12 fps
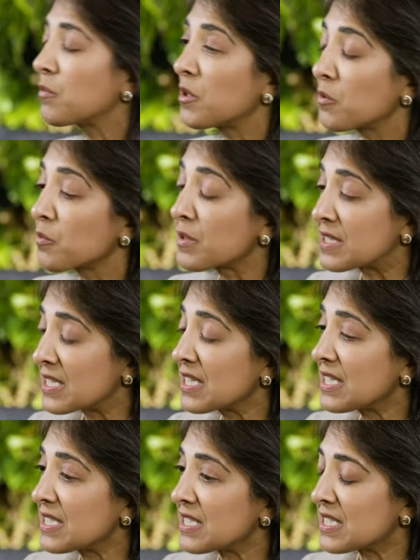Well,
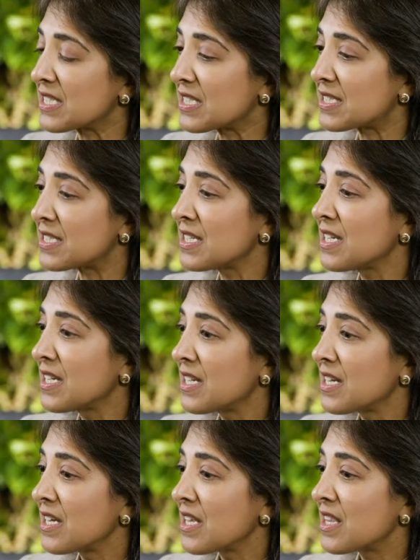resilience is
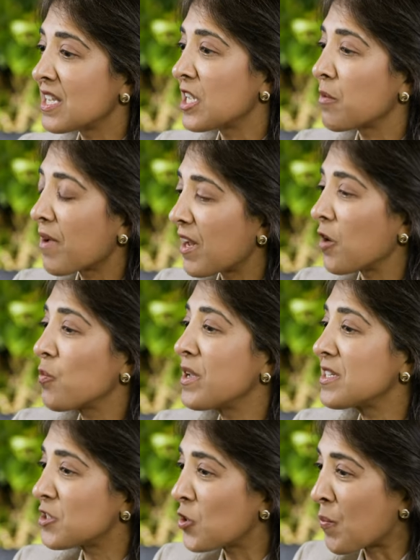thinking about how
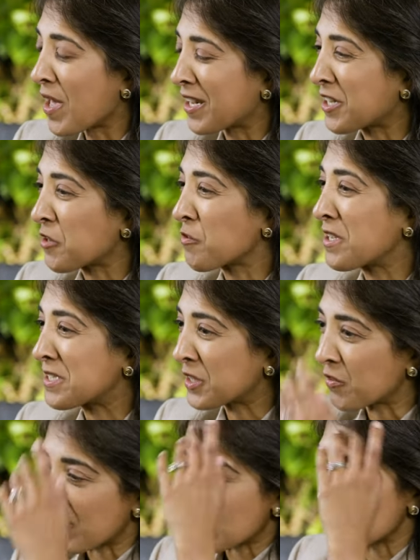we as humanity, we as
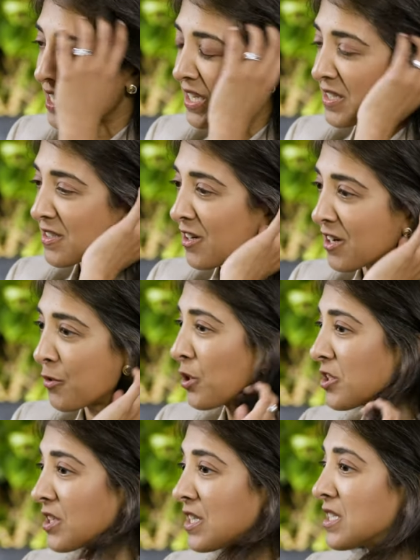living things, are
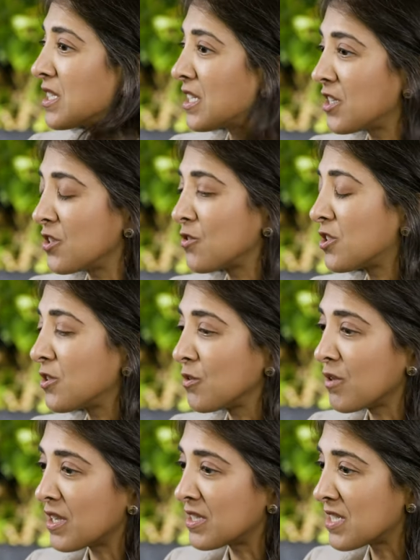going to continue
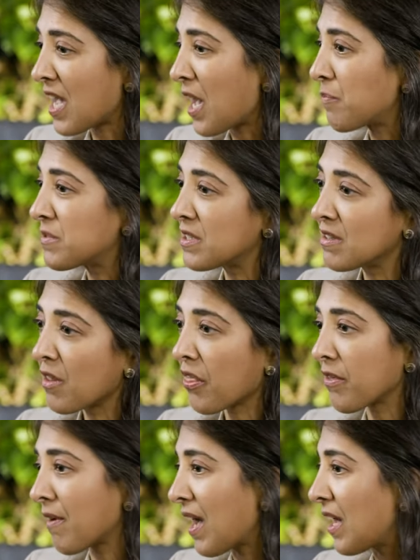to adapt,
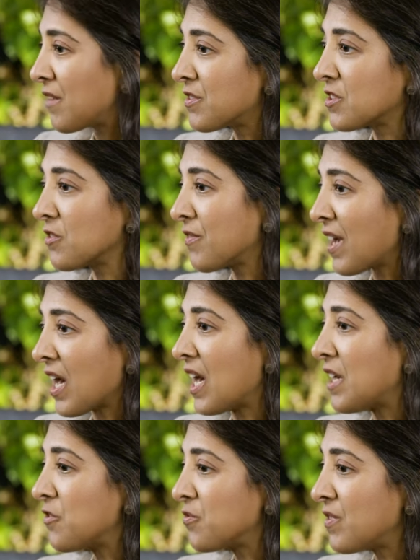thrive,
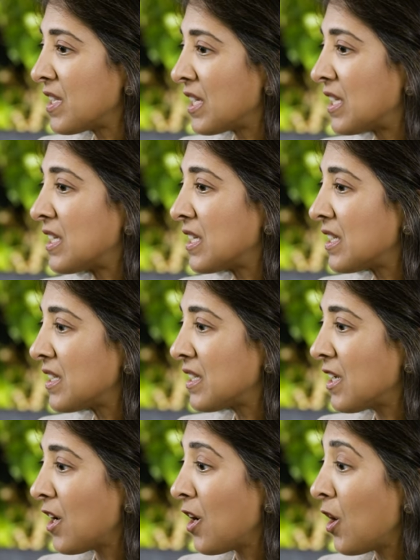survive in
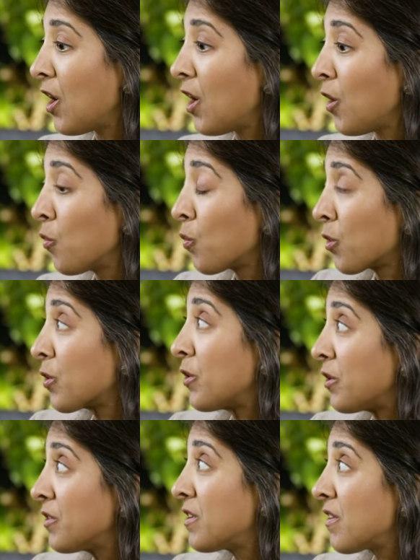a
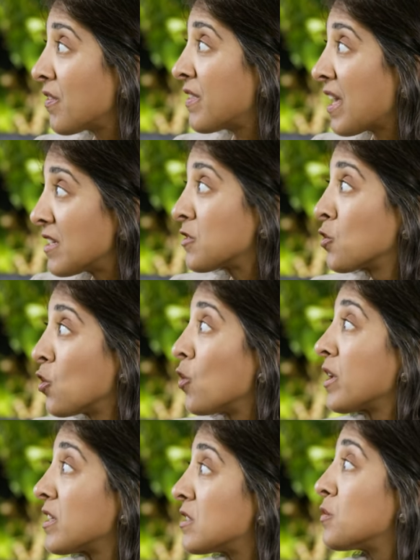world that is
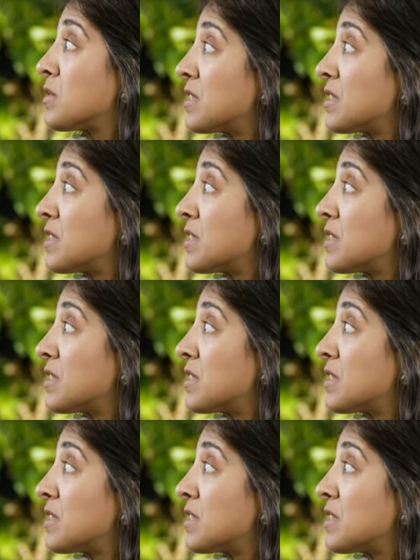going to